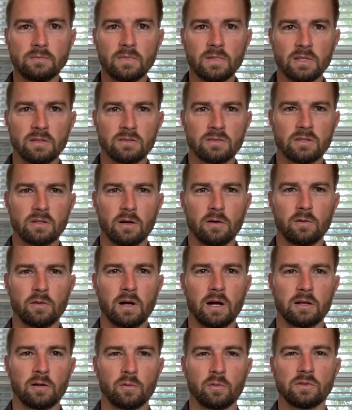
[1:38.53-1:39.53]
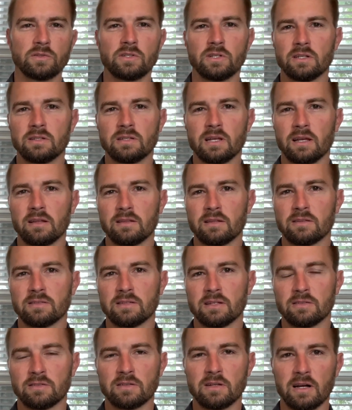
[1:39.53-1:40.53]
So I don't want you to take this
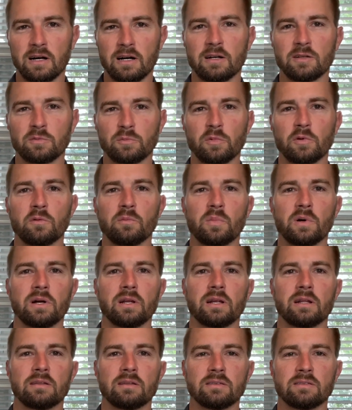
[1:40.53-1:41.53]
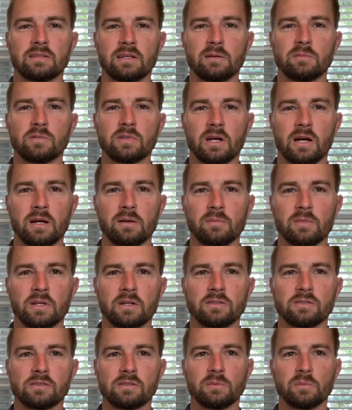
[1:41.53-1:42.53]
as gospel, but at the same time,
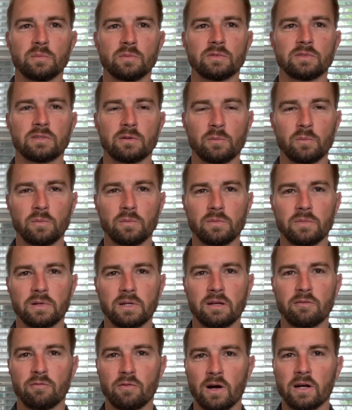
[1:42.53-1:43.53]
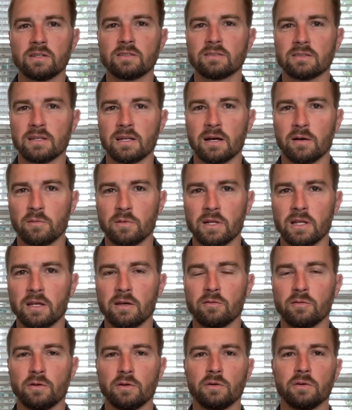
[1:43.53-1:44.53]
there's some advice that I would
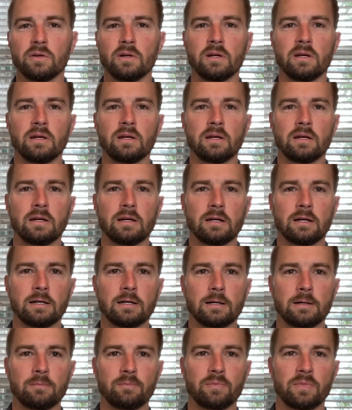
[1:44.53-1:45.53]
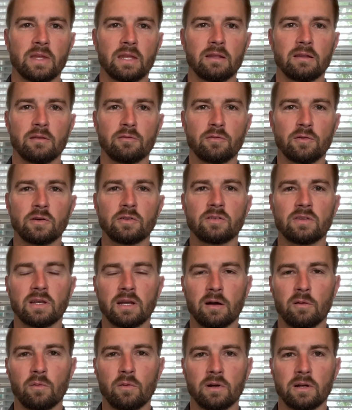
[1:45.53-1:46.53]
give you. And the first thing
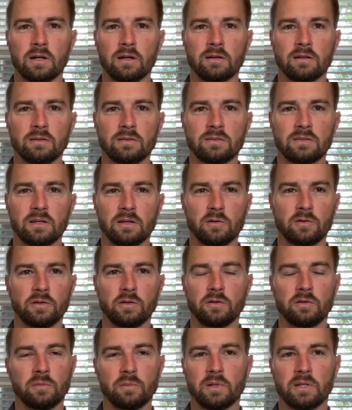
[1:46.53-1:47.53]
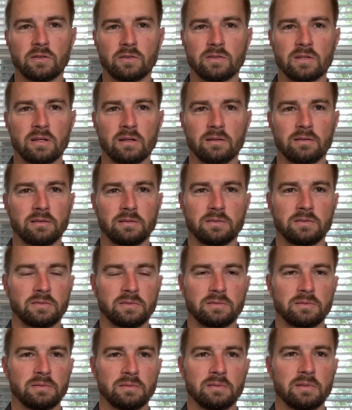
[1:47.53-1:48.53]
I want to tell you, I mean, there's
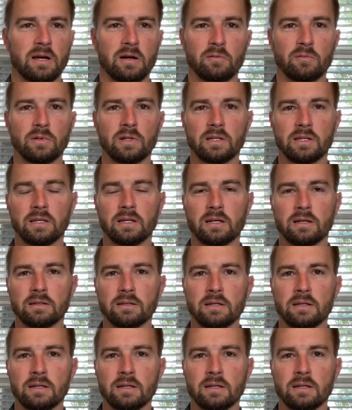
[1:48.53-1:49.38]
not really a